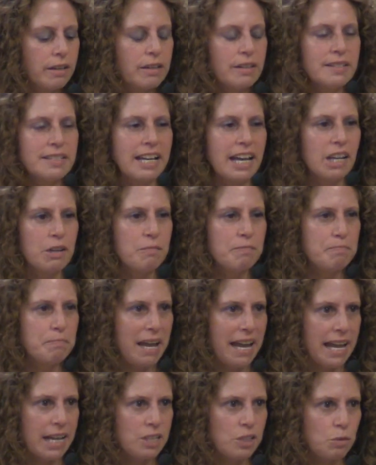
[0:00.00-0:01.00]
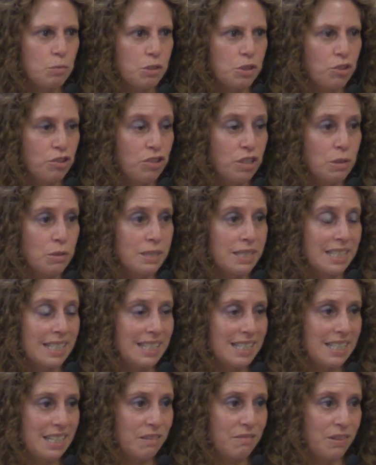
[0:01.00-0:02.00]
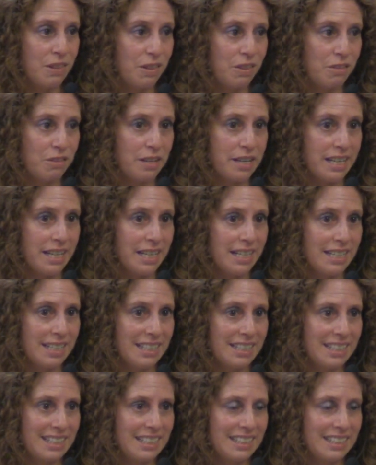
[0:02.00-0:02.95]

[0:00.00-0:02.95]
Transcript: Her dad passed when she was in seventh grade.